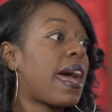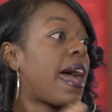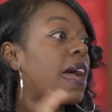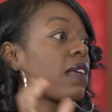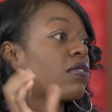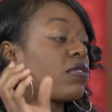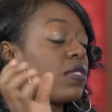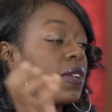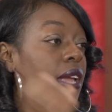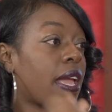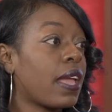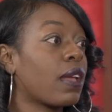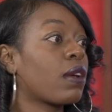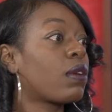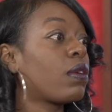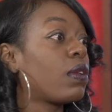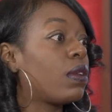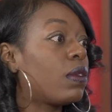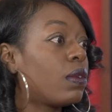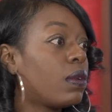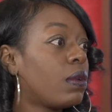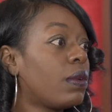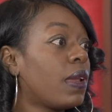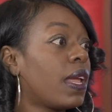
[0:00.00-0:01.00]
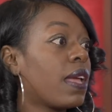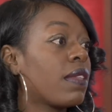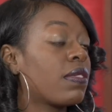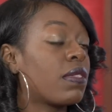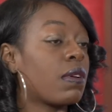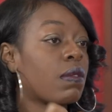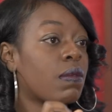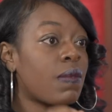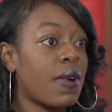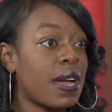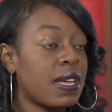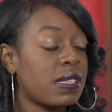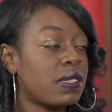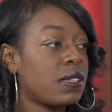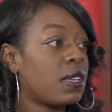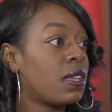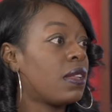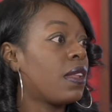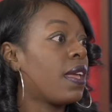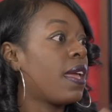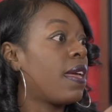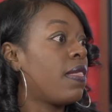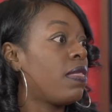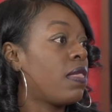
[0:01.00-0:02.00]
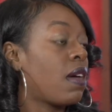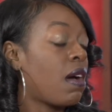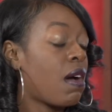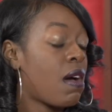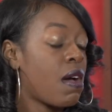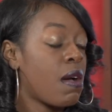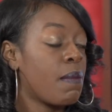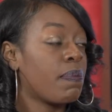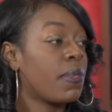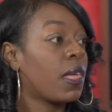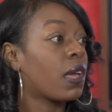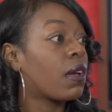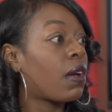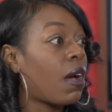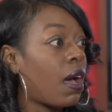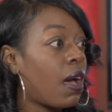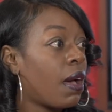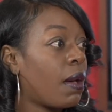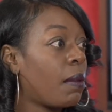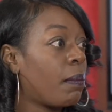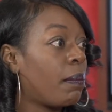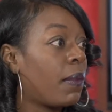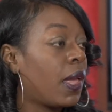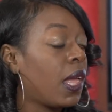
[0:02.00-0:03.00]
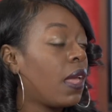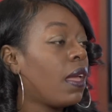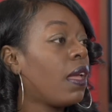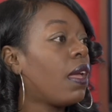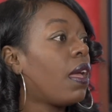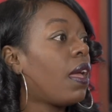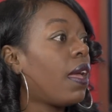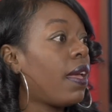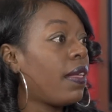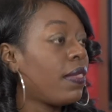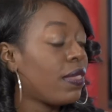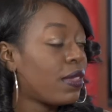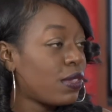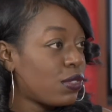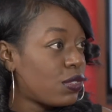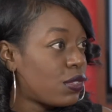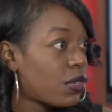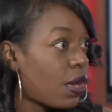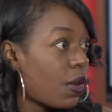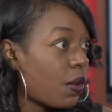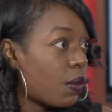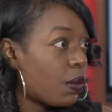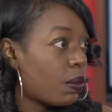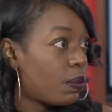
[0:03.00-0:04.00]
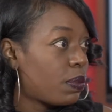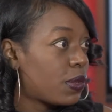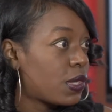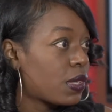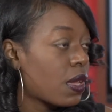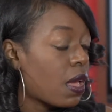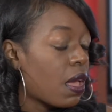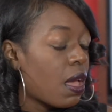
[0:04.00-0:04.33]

actually including the resin and the gum in the soaps.